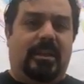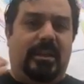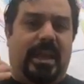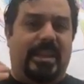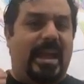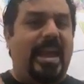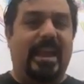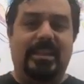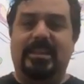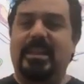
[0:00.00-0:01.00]
And I
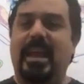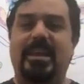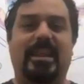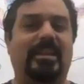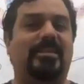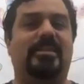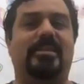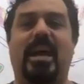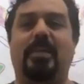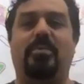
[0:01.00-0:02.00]
had to take that
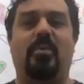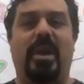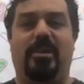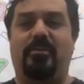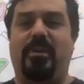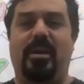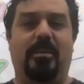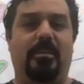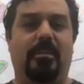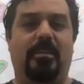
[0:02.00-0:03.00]
step away
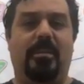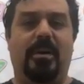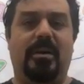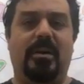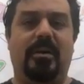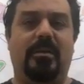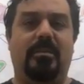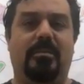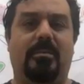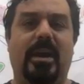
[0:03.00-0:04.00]
from
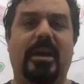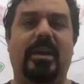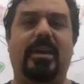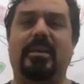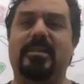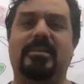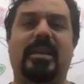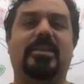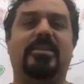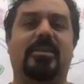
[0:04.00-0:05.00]
my
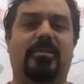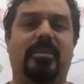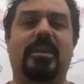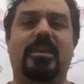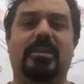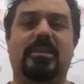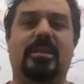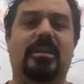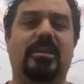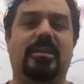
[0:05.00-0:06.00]
sense of
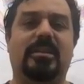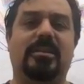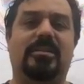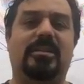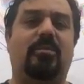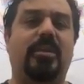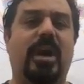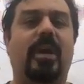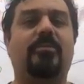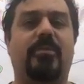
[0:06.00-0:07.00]
self
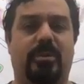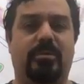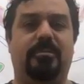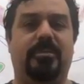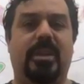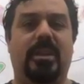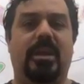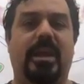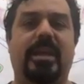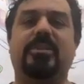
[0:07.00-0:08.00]
comfort
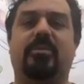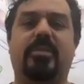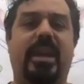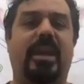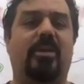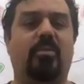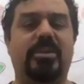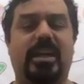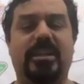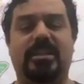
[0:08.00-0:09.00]
and self care,
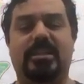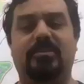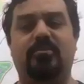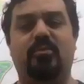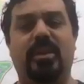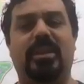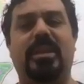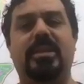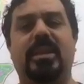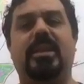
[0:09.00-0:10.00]
which I really
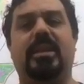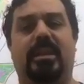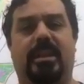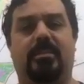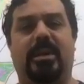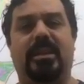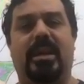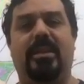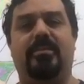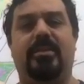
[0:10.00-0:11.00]
needed in my
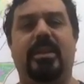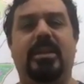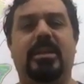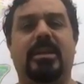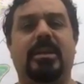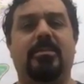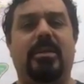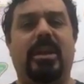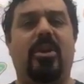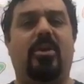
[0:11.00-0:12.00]
life.
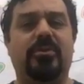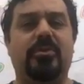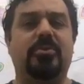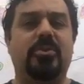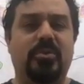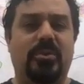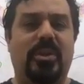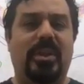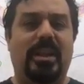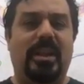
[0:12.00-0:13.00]
But I also knew
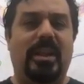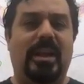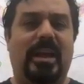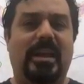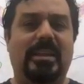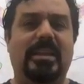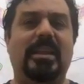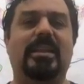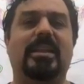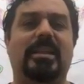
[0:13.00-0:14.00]
that I
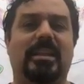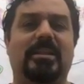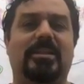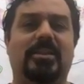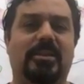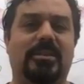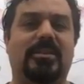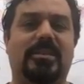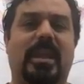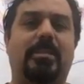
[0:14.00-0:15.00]
needed to
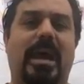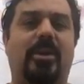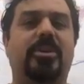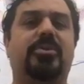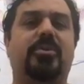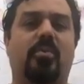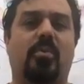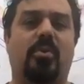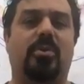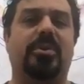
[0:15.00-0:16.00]
step out into the
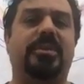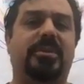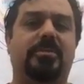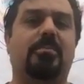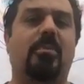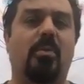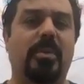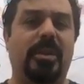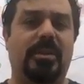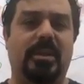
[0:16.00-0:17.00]
world at this
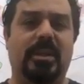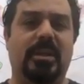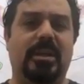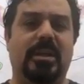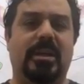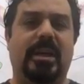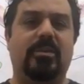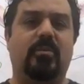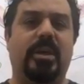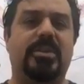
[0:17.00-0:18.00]
moment
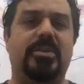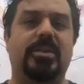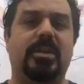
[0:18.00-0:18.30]
in which